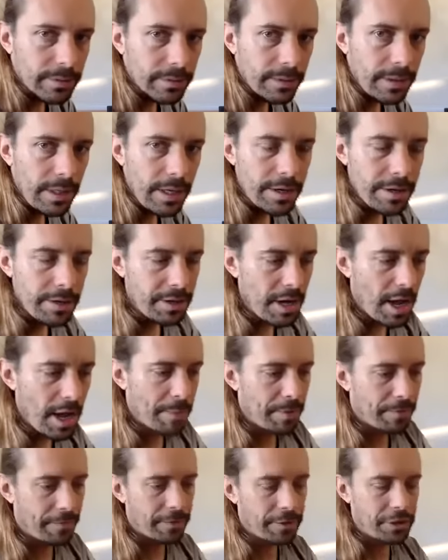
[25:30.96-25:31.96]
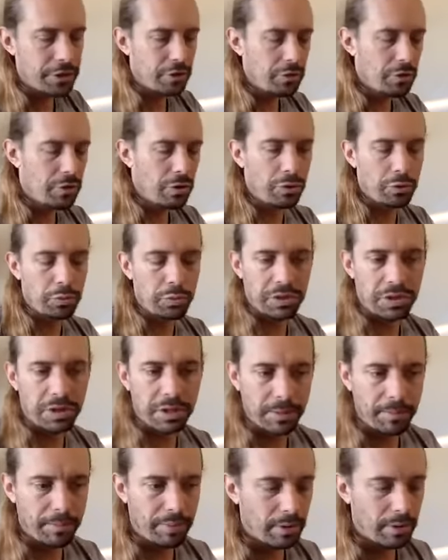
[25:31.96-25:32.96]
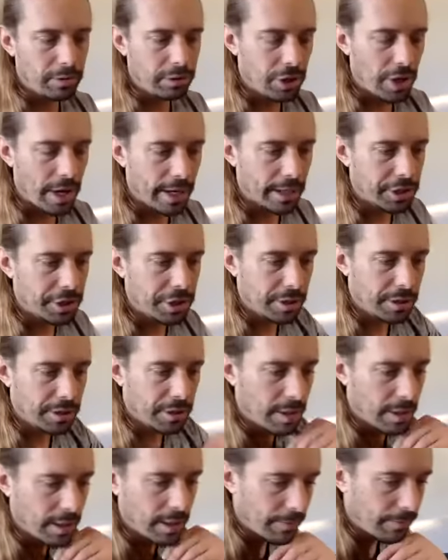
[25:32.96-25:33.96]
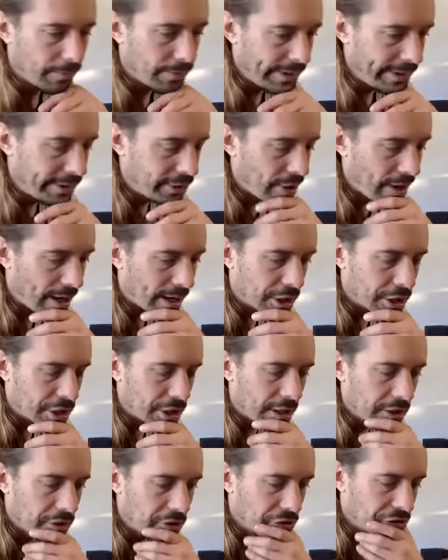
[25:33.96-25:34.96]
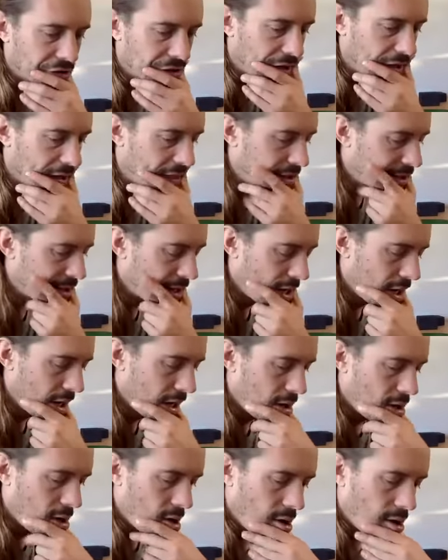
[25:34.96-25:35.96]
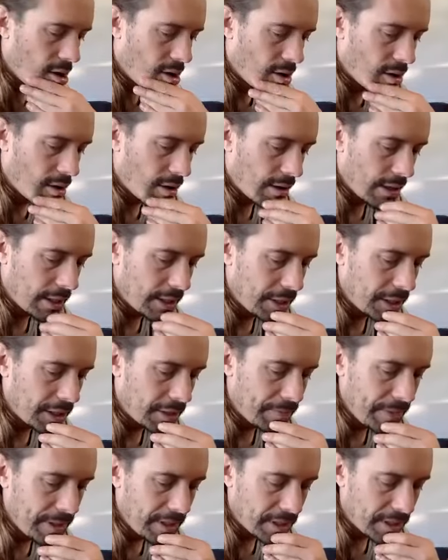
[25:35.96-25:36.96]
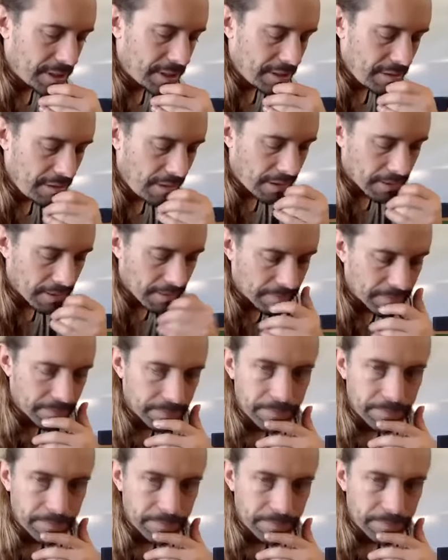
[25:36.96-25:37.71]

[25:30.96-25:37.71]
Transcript: Take your time. If you're still going with the protraction, retraction exercise, just meet us in dog.